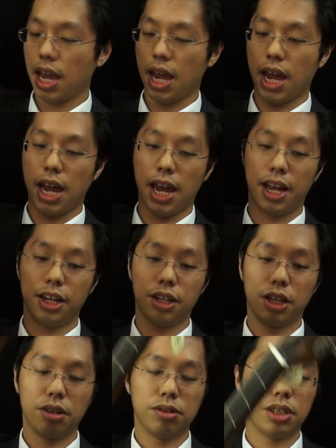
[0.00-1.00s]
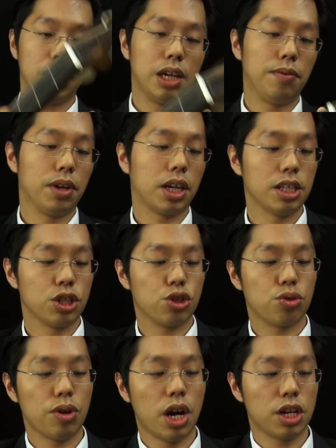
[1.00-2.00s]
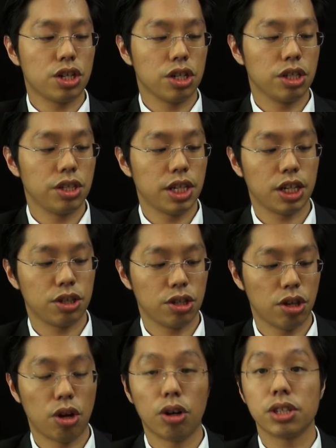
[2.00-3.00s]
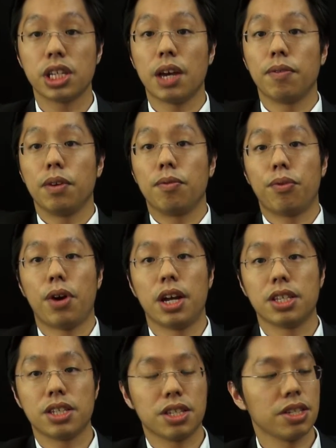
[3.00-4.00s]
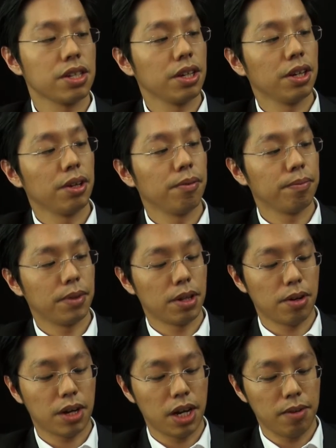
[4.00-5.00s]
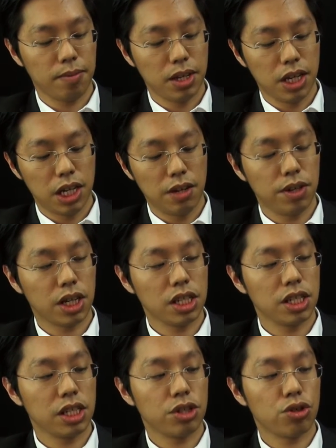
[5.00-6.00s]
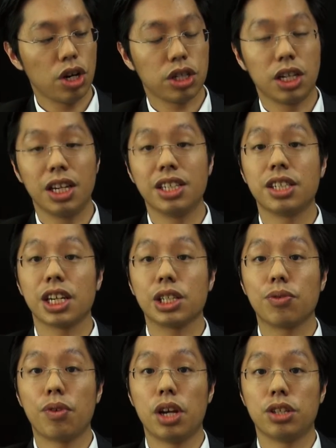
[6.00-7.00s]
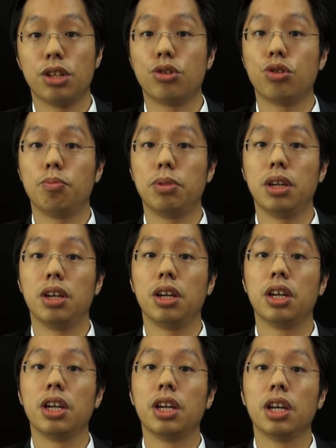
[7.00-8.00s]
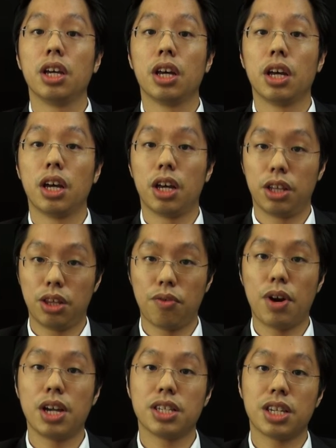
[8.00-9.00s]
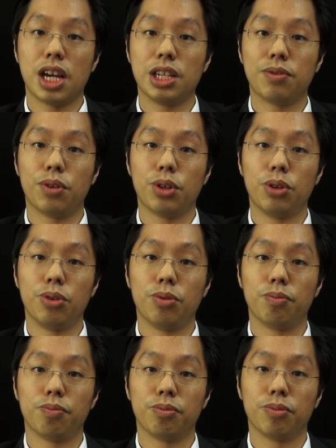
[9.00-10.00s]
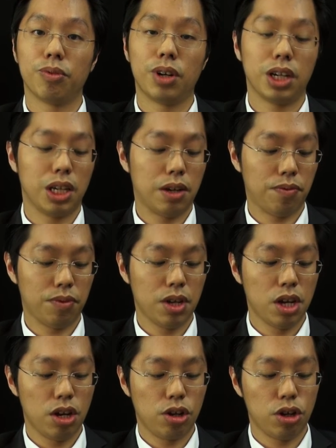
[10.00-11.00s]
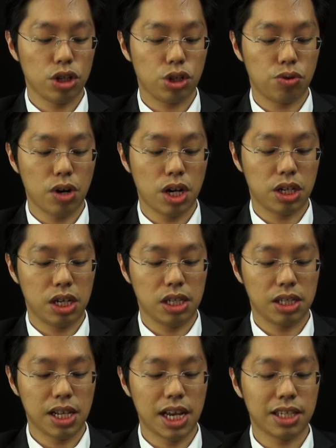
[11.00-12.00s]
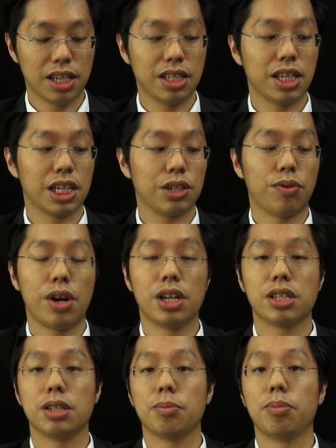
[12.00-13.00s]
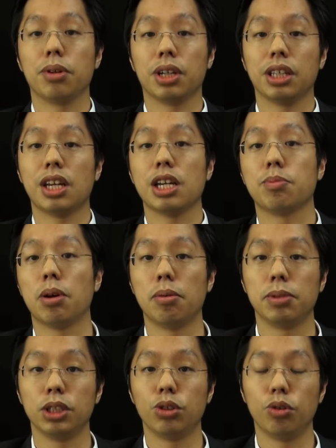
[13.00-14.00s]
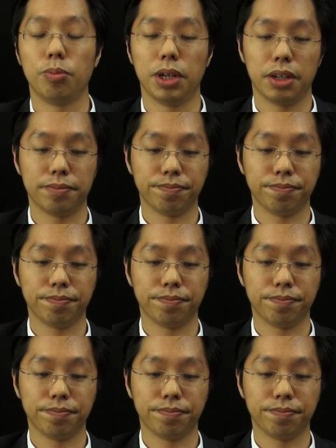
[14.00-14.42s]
and you see if we can stretch 6 or 7 frets. Okay, if you can stretch at least 6 frets, it should be the right size for you, right? If your stretch is less than 6 frets, the guitar is probably too big.